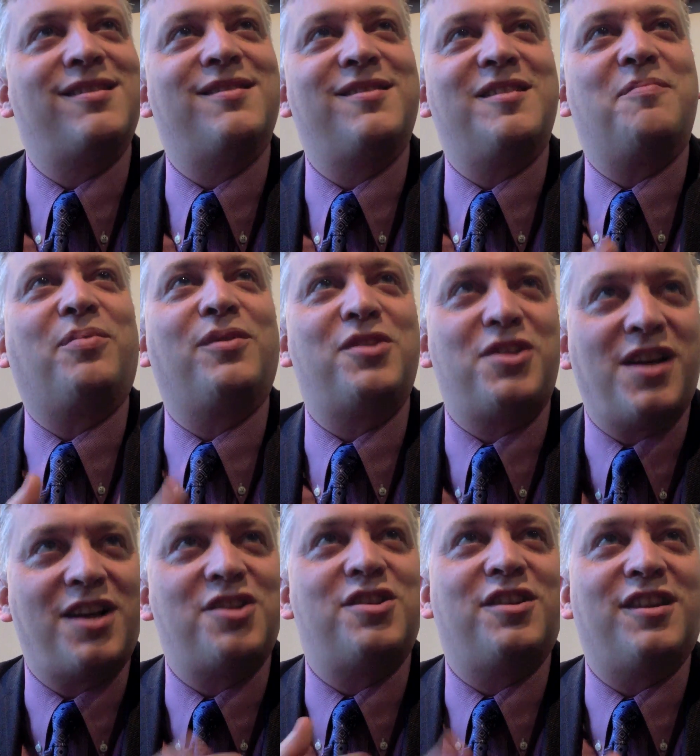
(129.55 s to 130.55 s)
The
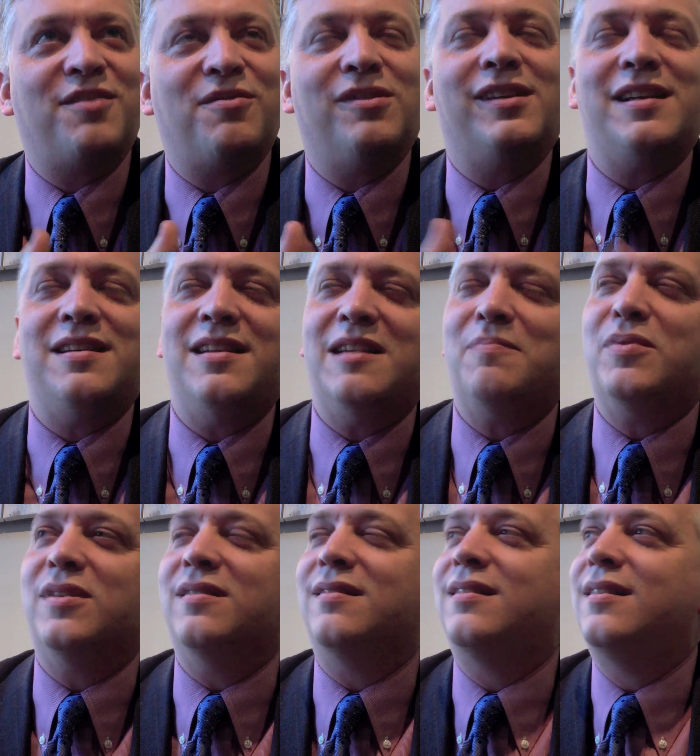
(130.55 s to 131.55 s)
appreciation can really
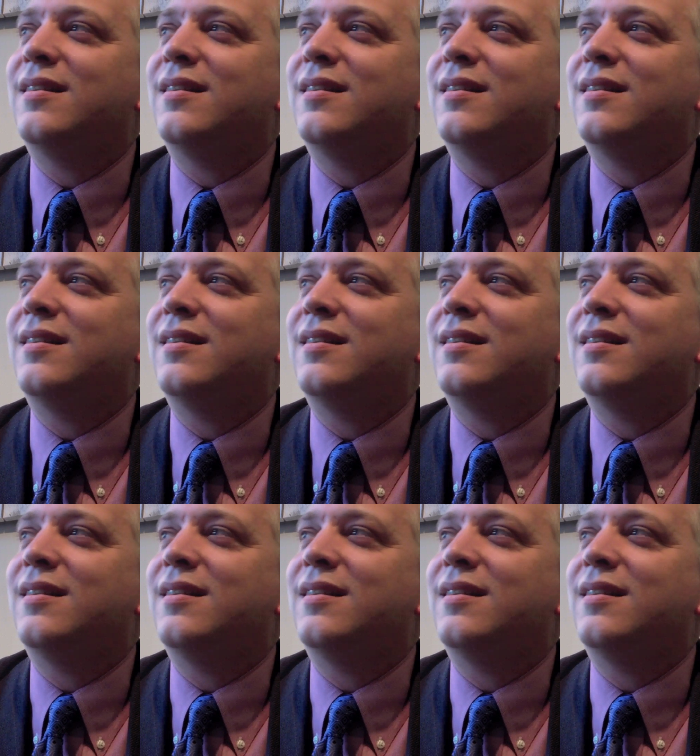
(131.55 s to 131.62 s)
deepen